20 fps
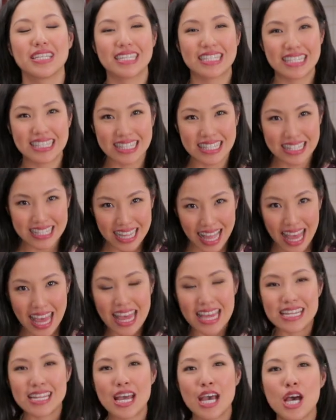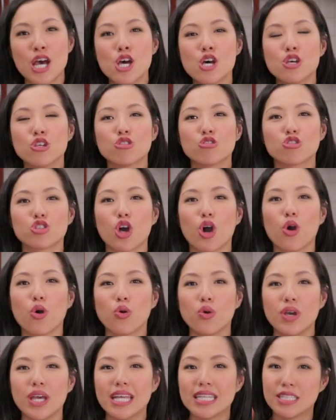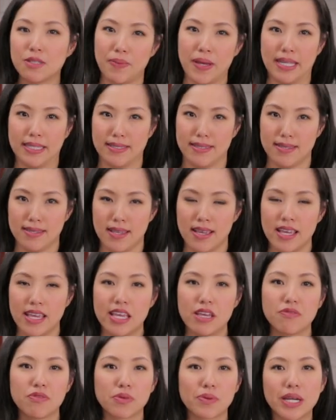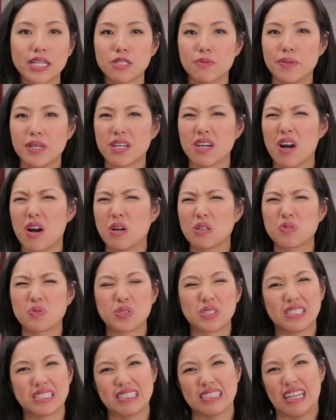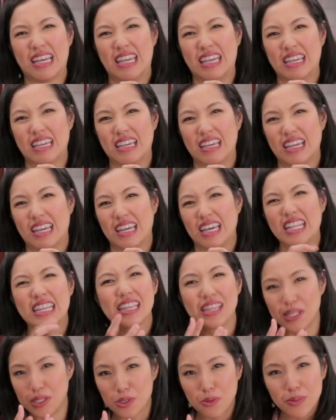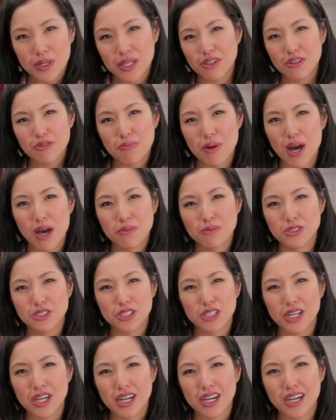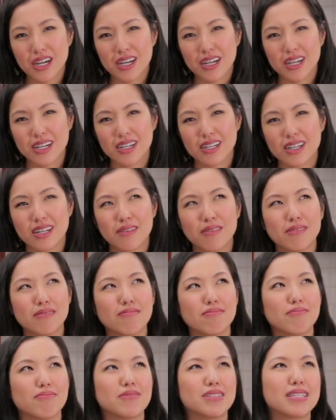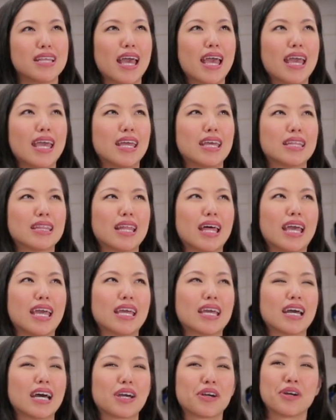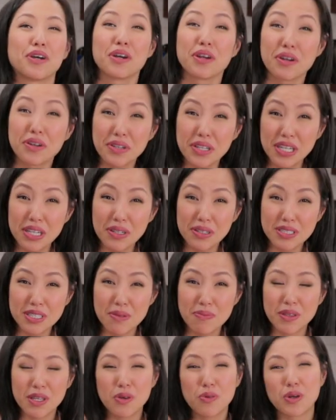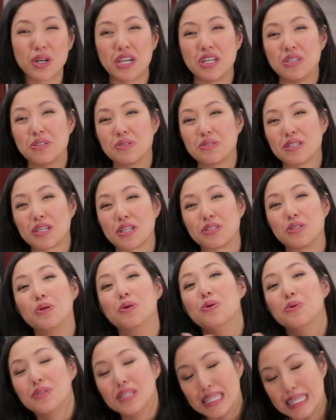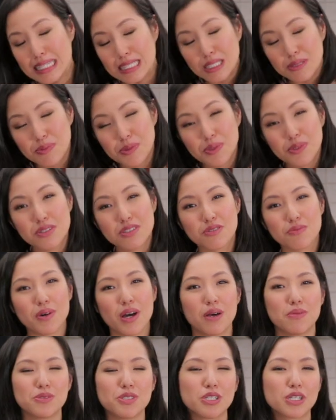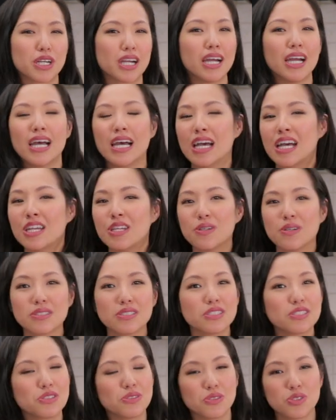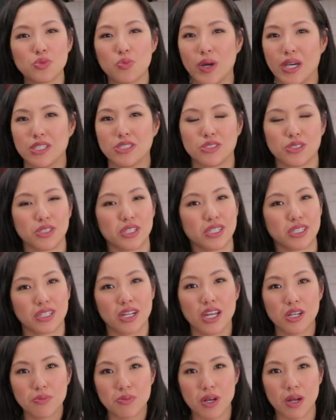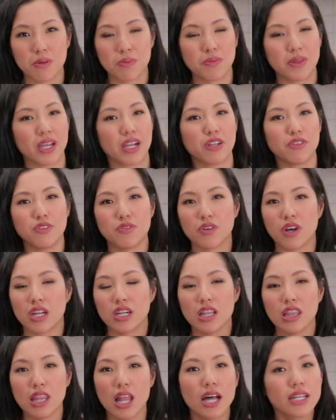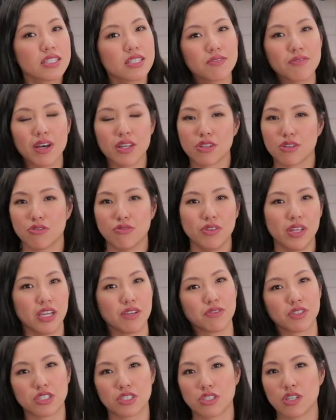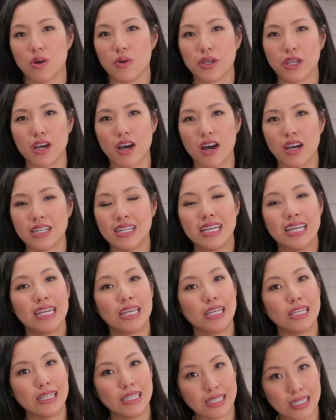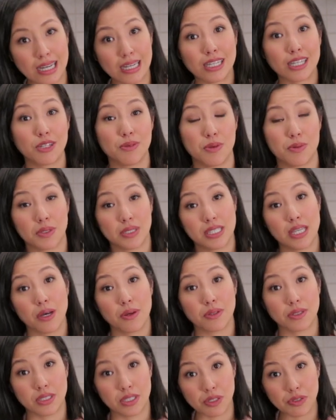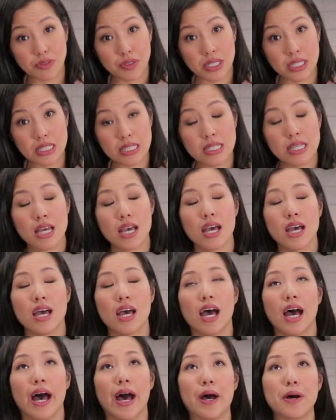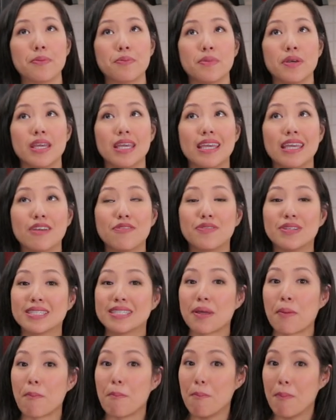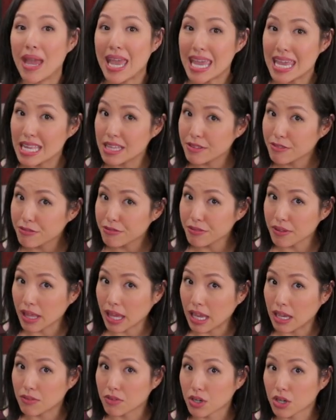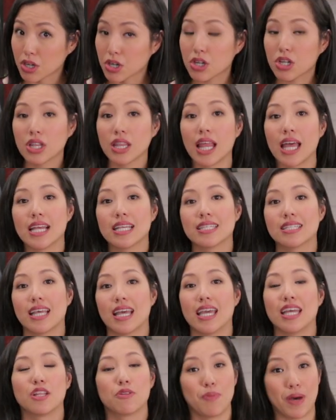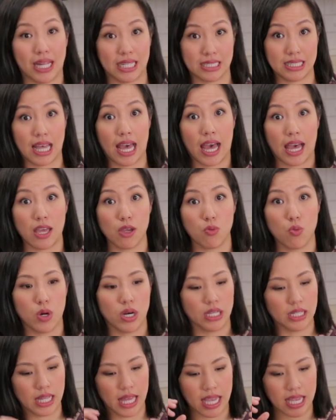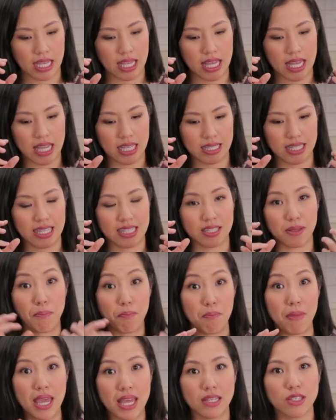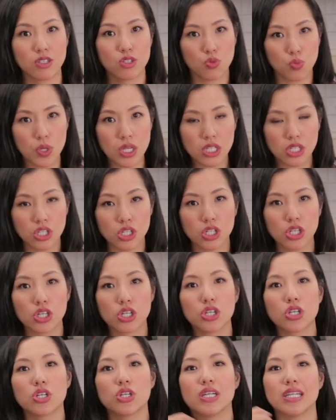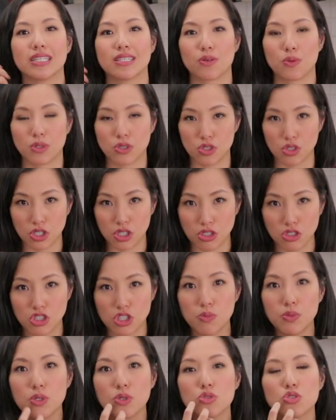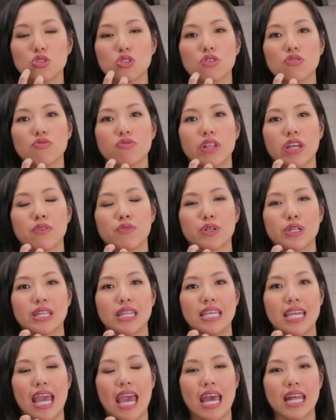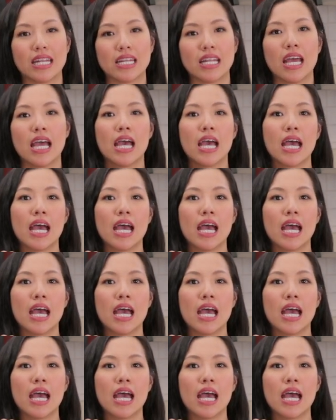instead? So it depends. If a recipe calls for just like a little of palm sugar, say in like a curry or something where I use like 2 teaspoons of palm sugar, you can just use white sugar, not a problem there. You've got lots of other flavors going on. You're not gonna be able to tell the difference. If it's a main flavor, like say in pad thai where like it's a main sweetener, it's going to contribute to the flavor in the end,